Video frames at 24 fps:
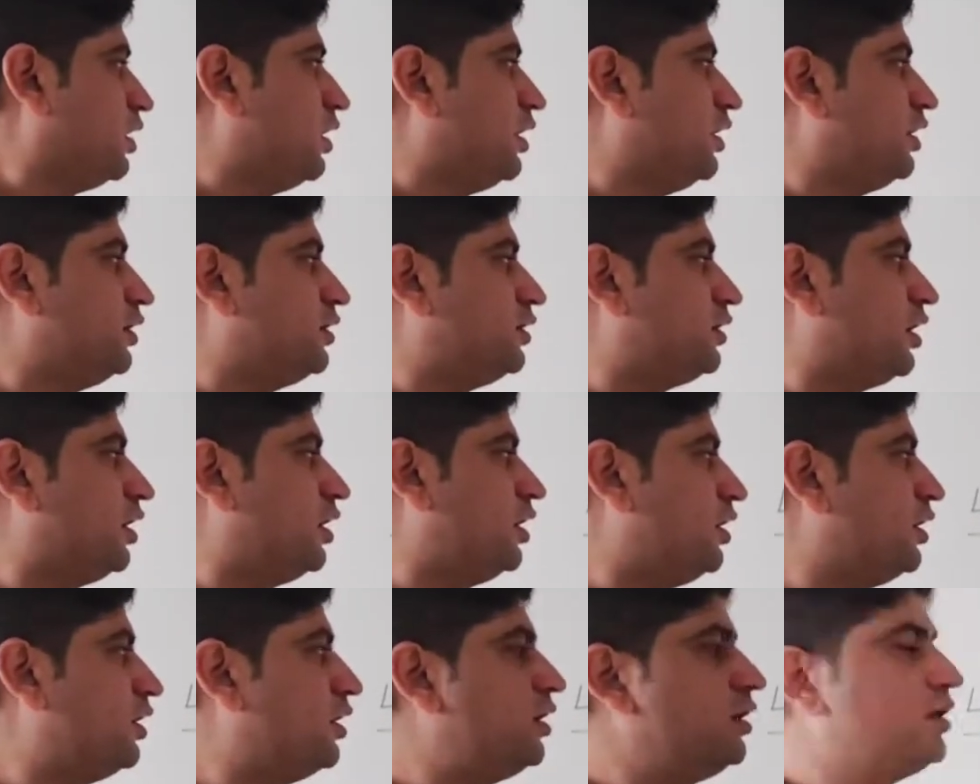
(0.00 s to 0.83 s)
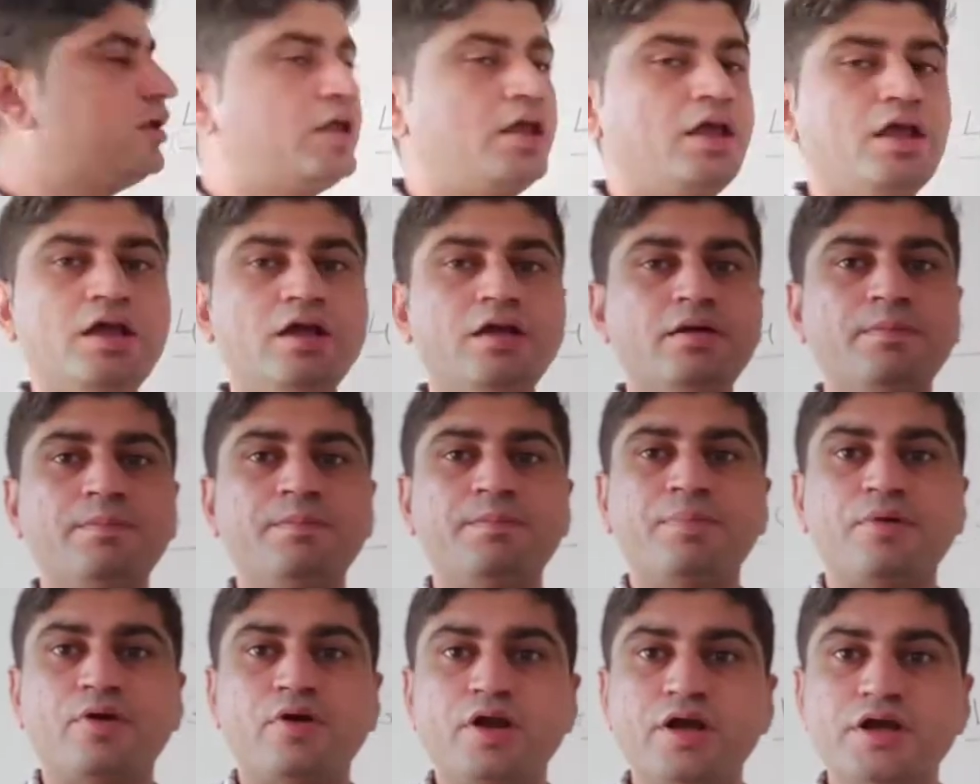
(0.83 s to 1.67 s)

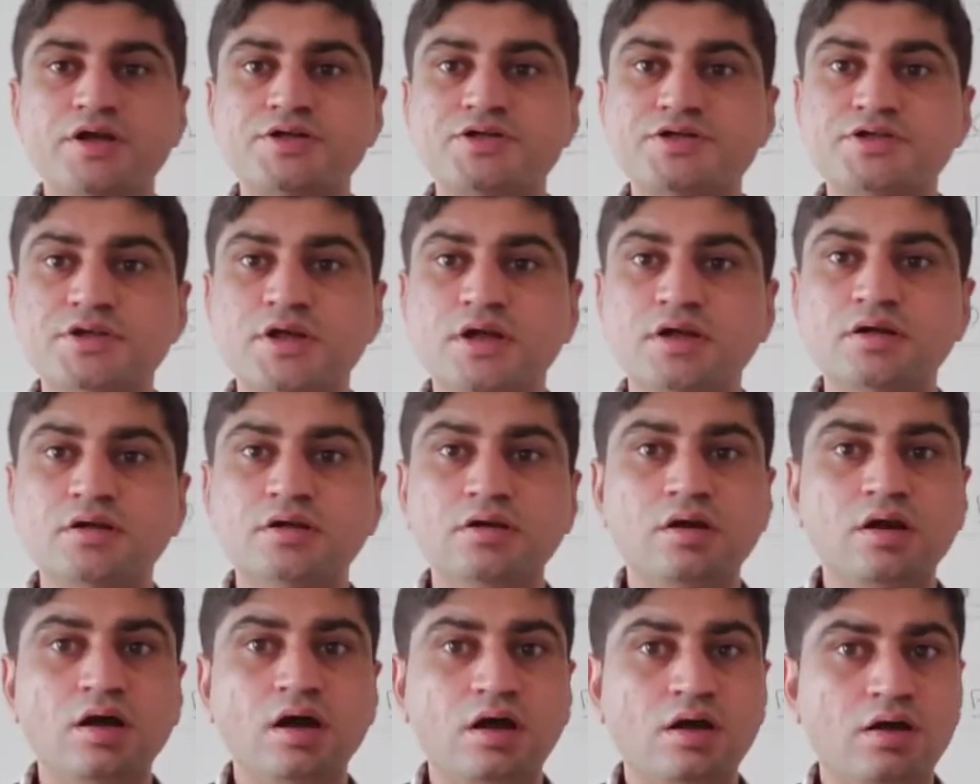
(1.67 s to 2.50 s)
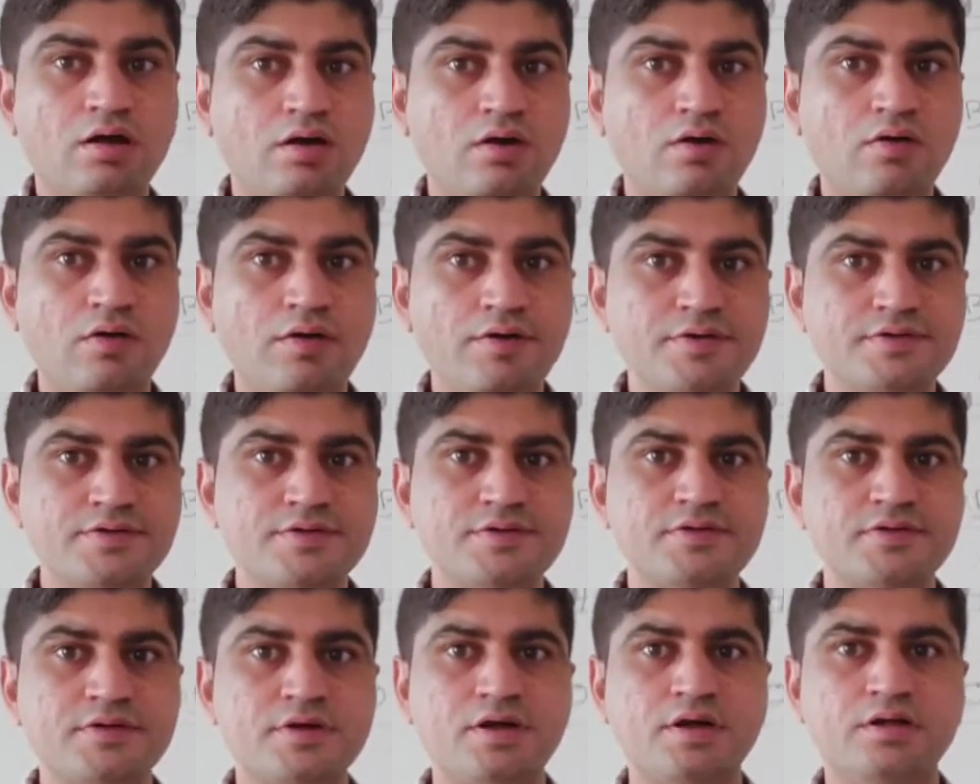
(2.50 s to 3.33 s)
interlinking production
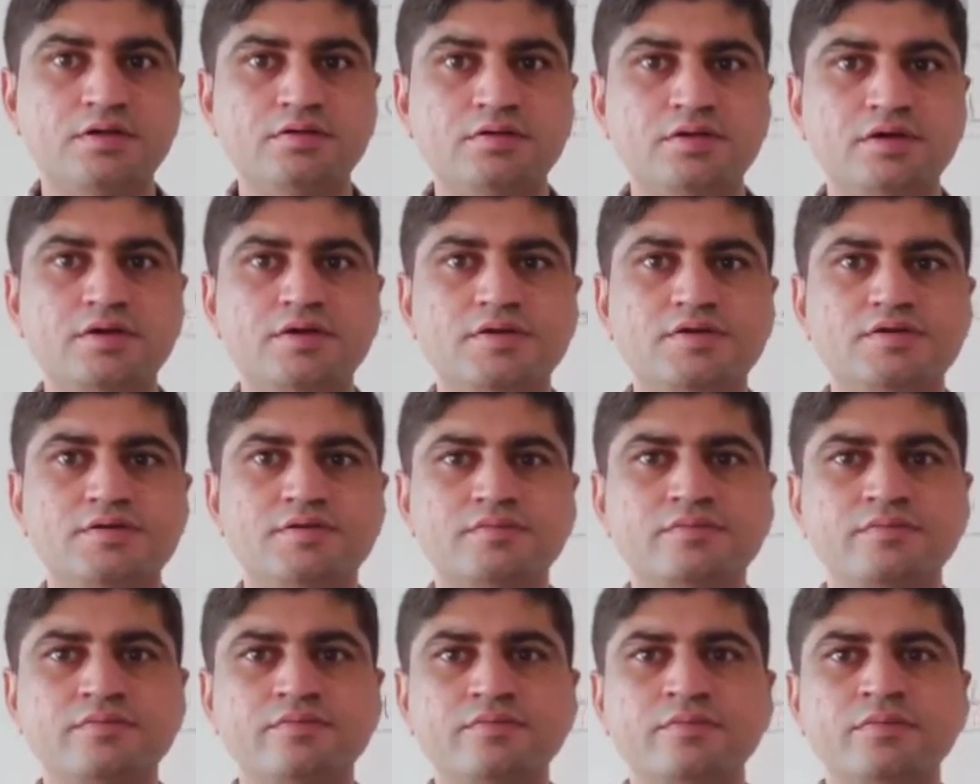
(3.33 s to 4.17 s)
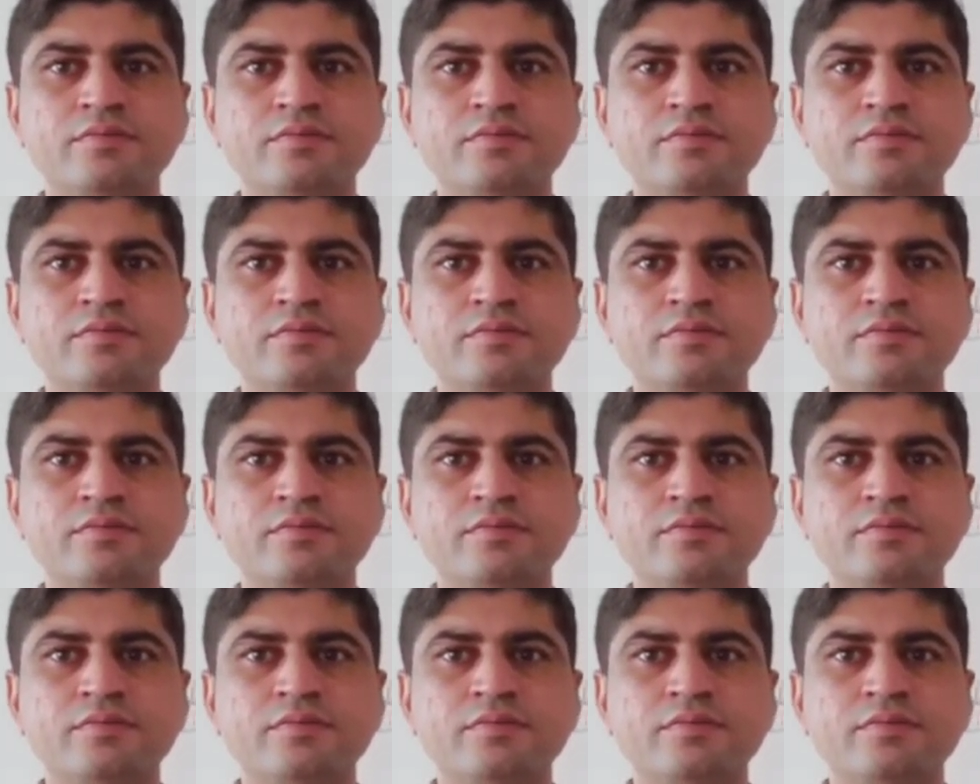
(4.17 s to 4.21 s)
across countries.